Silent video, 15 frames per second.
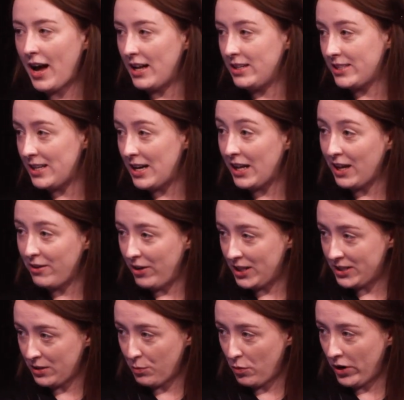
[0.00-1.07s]
And Sonali
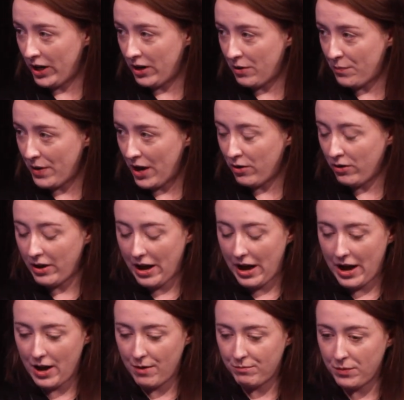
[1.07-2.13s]
raised the point about
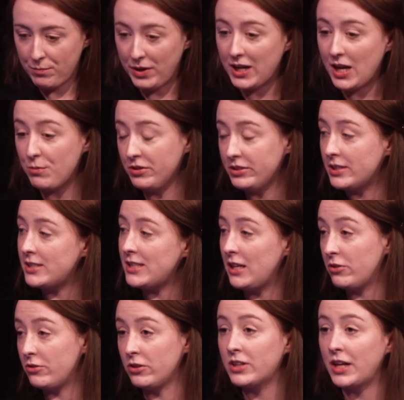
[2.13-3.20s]
being able to see
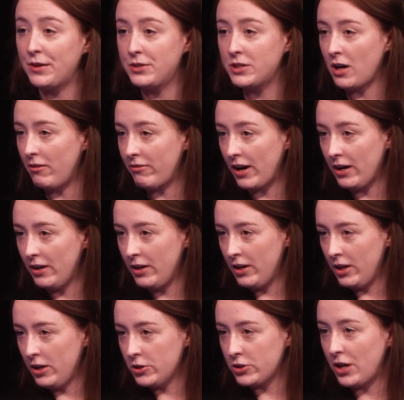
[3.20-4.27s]
through cloud cover.
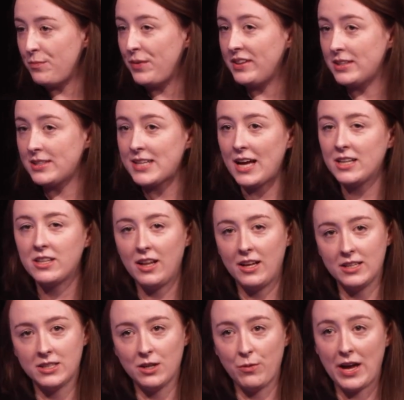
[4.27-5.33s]
So I mean, the
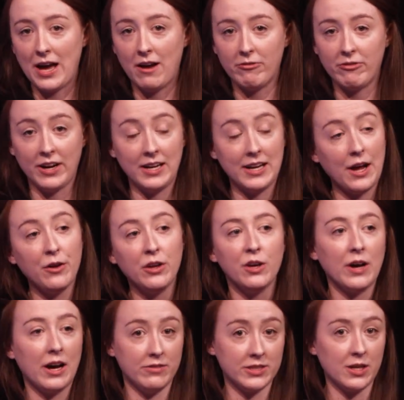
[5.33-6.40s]
satellites that we have right now,
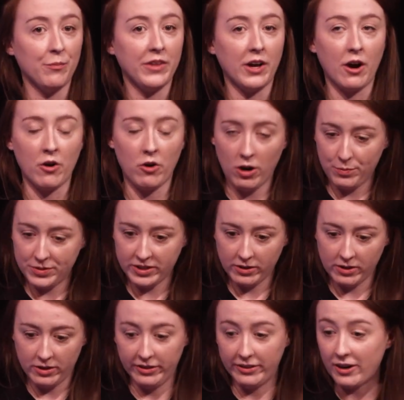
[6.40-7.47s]
you have some that are
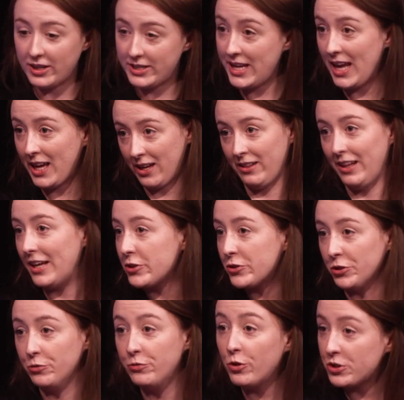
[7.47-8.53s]
optical, that are taking
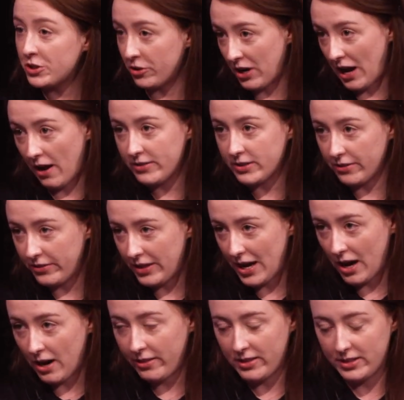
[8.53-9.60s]
literal photographs of the
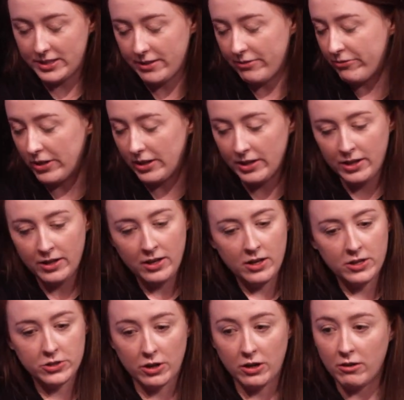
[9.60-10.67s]
Earth at different
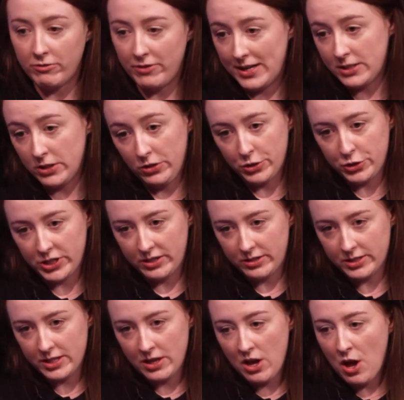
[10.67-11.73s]
sort of
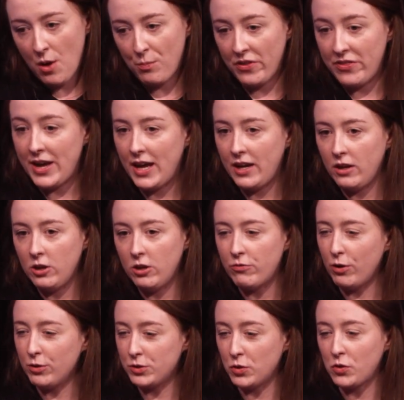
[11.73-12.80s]
resolutions. But then
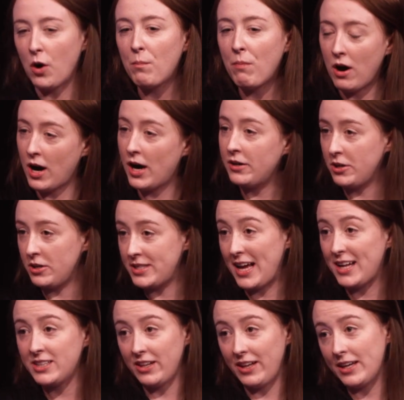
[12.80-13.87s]
you've also got partner
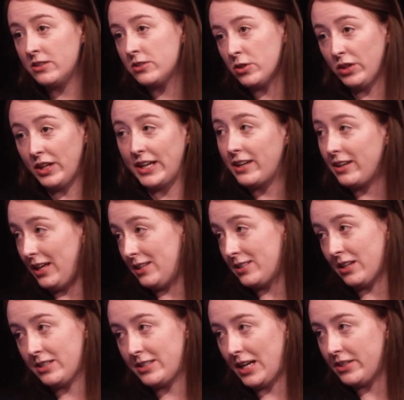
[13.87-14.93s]
satellites, so like
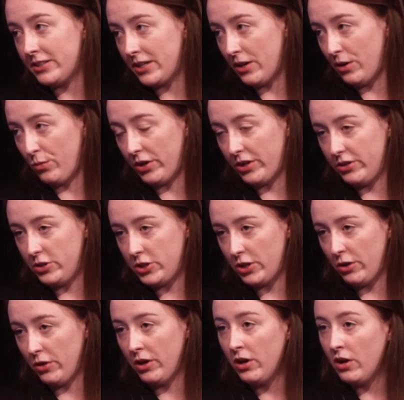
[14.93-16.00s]
ESA Sentinel-1 and
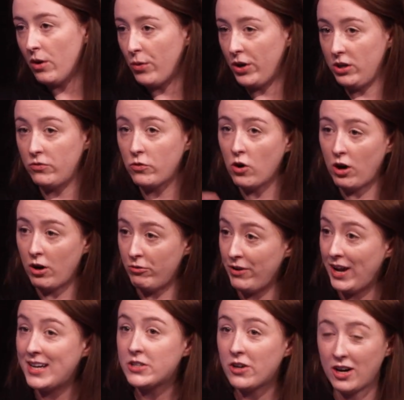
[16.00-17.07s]
2, where you've got a
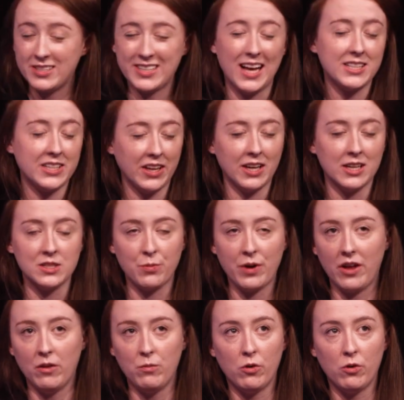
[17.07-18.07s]
radar satellite as well.